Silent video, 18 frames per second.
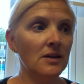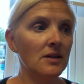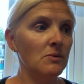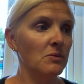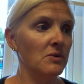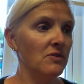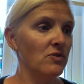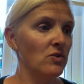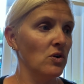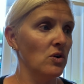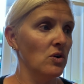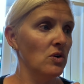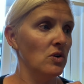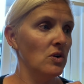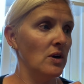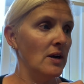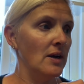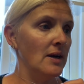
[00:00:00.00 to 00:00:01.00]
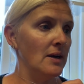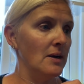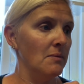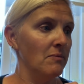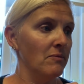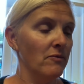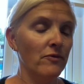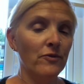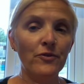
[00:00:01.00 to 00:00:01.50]
We've got
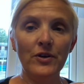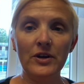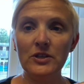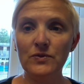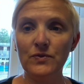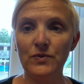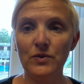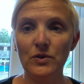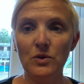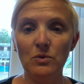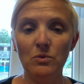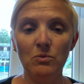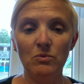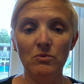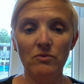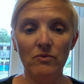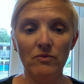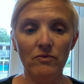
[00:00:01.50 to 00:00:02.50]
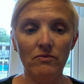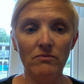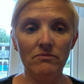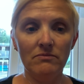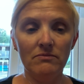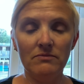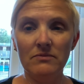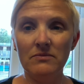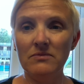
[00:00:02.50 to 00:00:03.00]
fresh fruit,
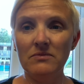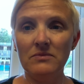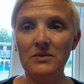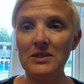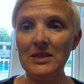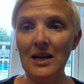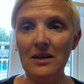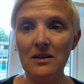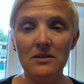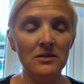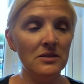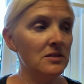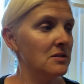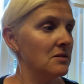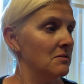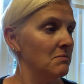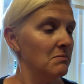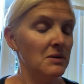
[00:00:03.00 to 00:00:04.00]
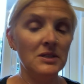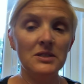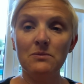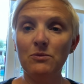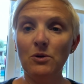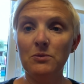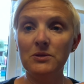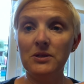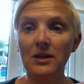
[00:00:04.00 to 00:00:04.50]
salads, bits and
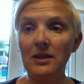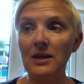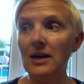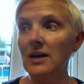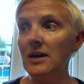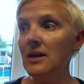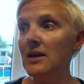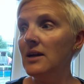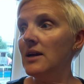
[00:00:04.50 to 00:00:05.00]
bobs like that.